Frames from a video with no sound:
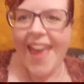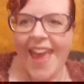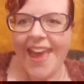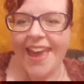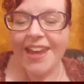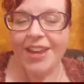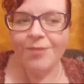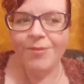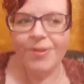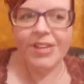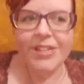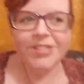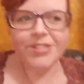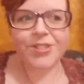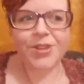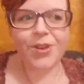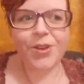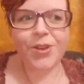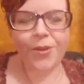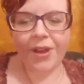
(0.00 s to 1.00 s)
Anyway,
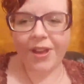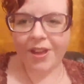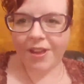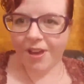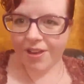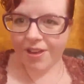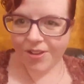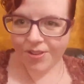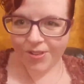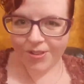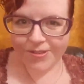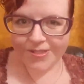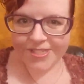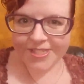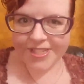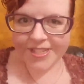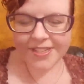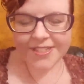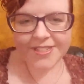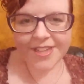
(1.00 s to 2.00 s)
so I cut all those
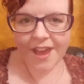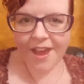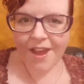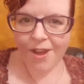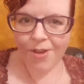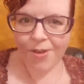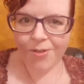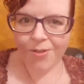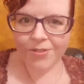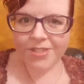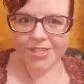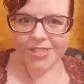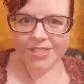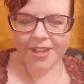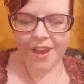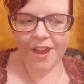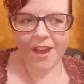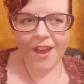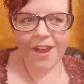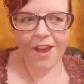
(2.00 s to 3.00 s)
things out,
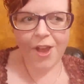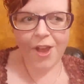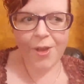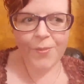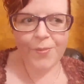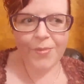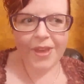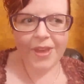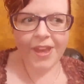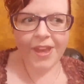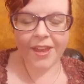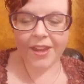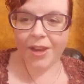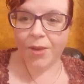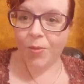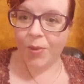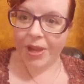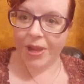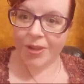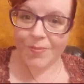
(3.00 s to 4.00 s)
and I
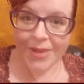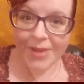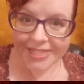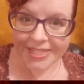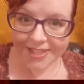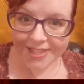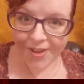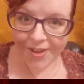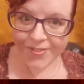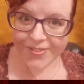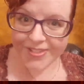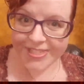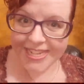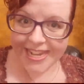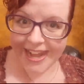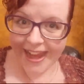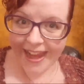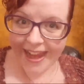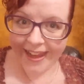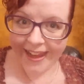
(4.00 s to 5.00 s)
weighed myself
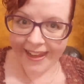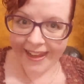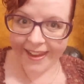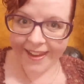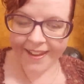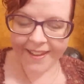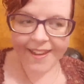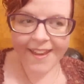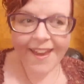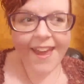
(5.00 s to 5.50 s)
today,